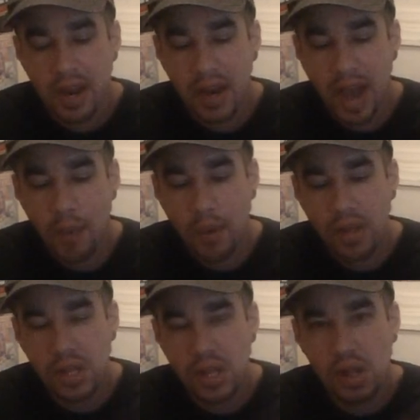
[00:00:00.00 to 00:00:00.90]
Now, I
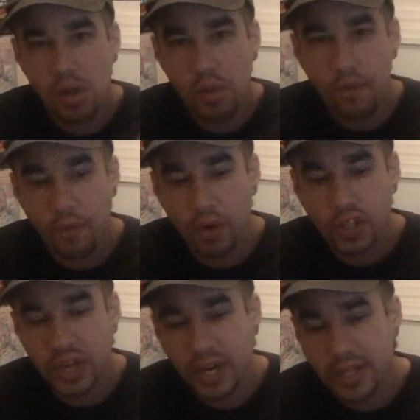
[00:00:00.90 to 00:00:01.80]
wasn't so
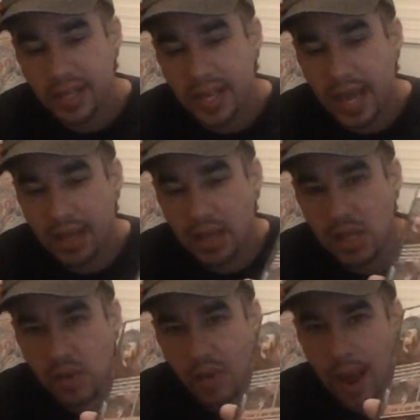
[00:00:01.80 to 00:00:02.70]
fortunate to get
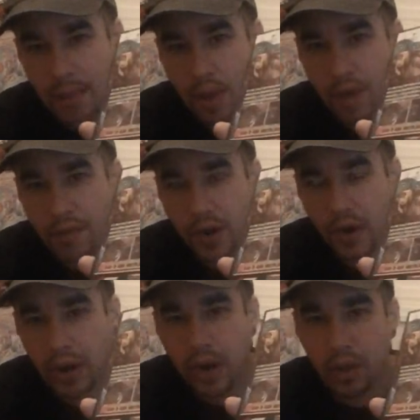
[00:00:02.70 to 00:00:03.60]
this crap off
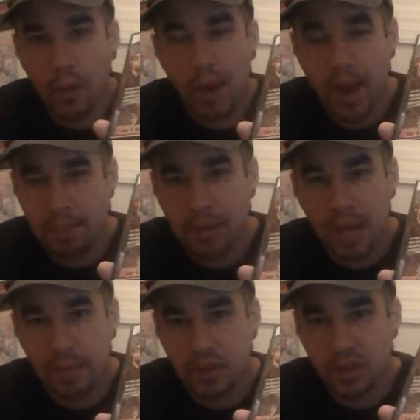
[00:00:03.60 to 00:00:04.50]
here, and I don't know why
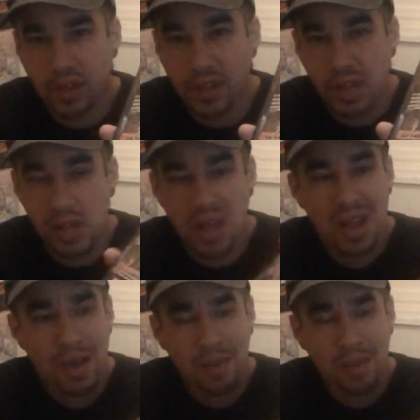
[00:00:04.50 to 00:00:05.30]
Blockbuster did this,